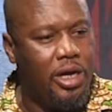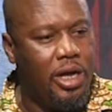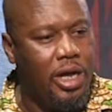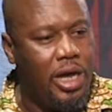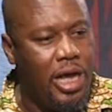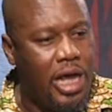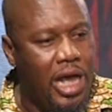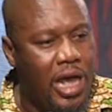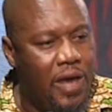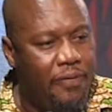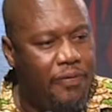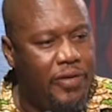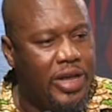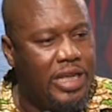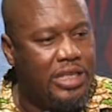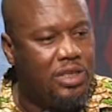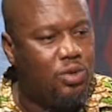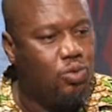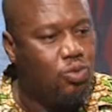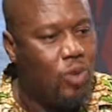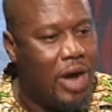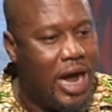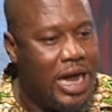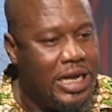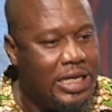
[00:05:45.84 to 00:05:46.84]
If it's
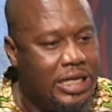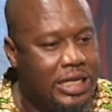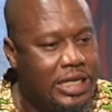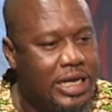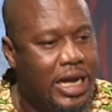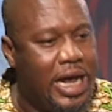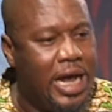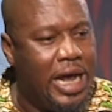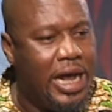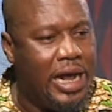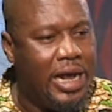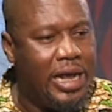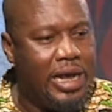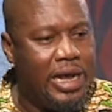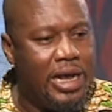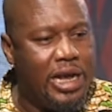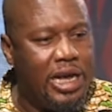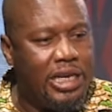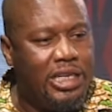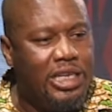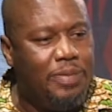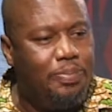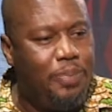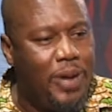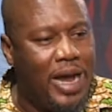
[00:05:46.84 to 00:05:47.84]
one year,
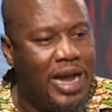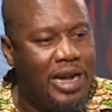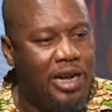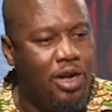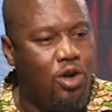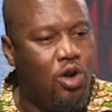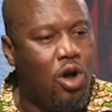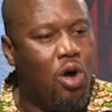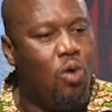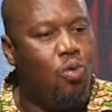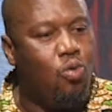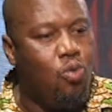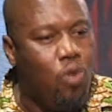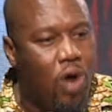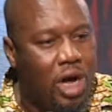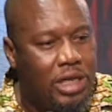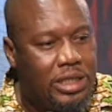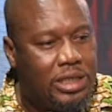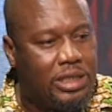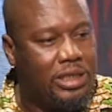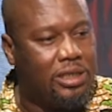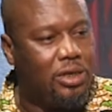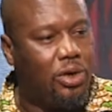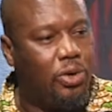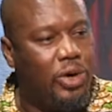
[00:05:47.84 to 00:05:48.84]
depending on
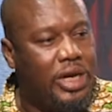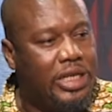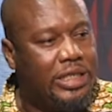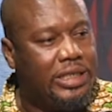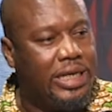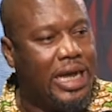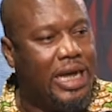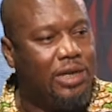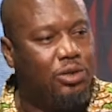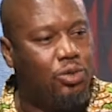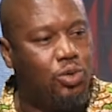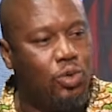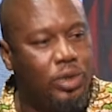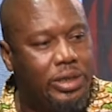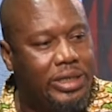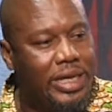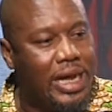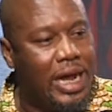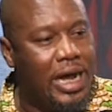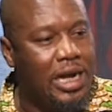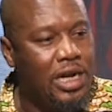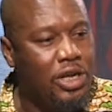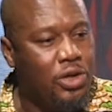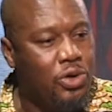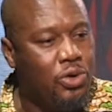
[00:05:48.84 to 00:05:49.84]
what research will tell
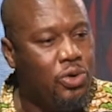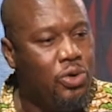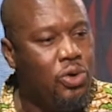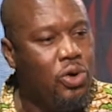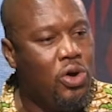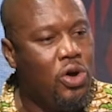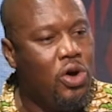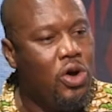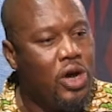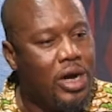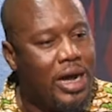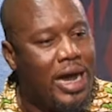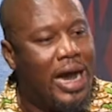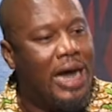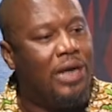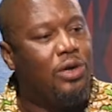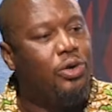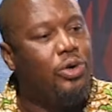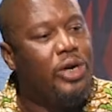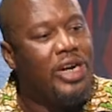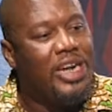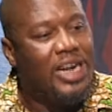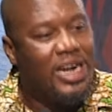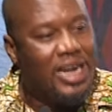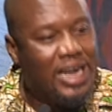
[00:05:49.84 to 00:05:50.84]
you, can
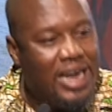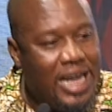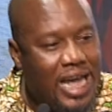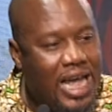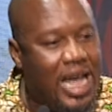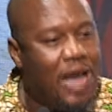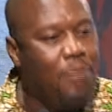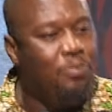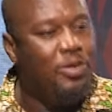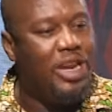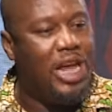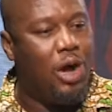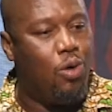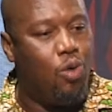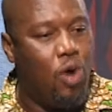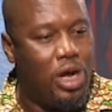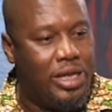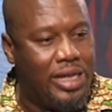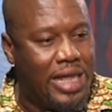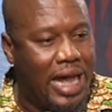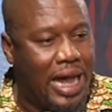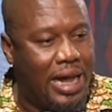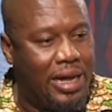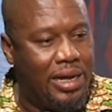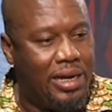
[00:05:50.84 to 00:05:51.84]
reclaim the
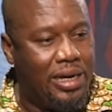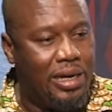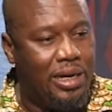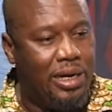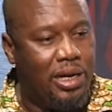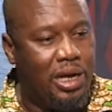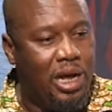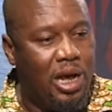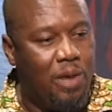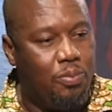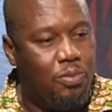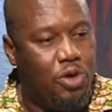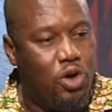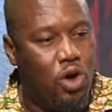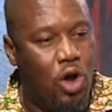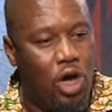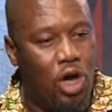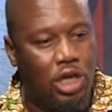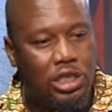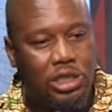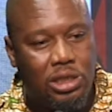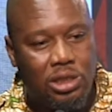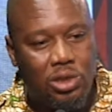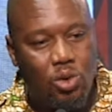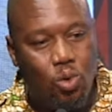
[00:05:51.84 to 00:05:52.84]
water
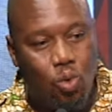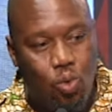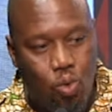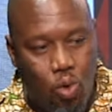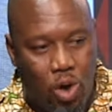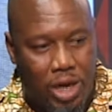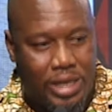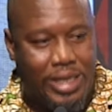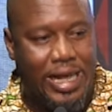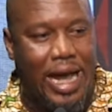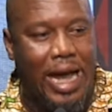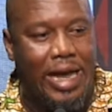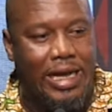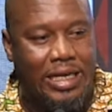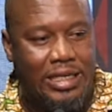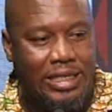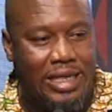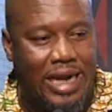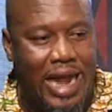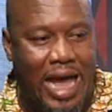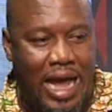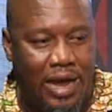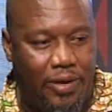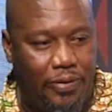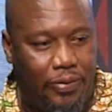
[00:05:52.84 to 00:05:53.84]
because water is
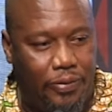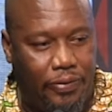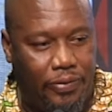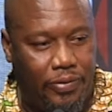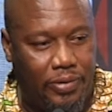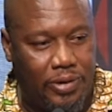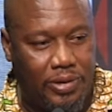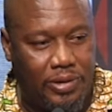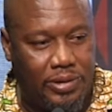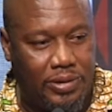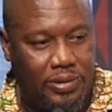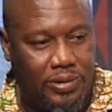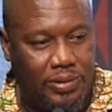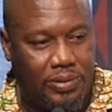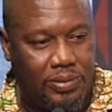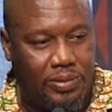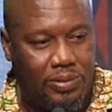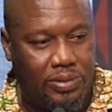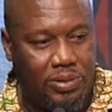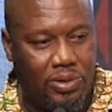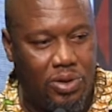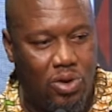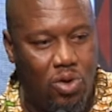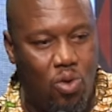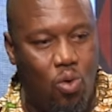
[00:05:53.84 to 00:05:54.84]
life.
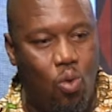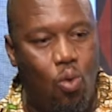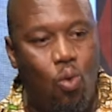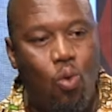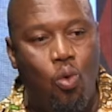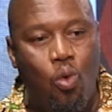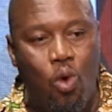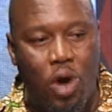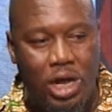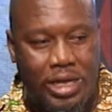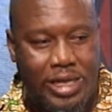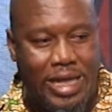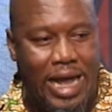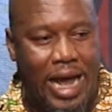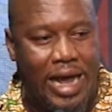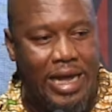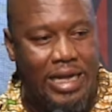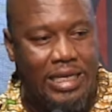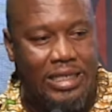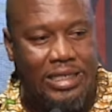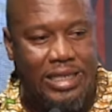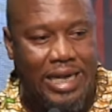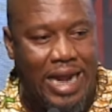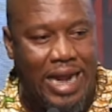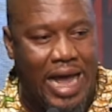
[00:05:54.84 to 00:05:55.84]
Water
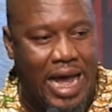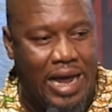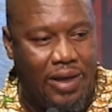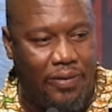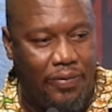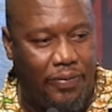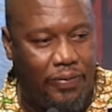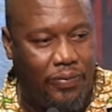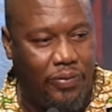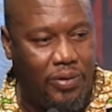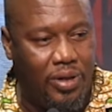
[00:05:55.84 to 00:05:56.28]
is life.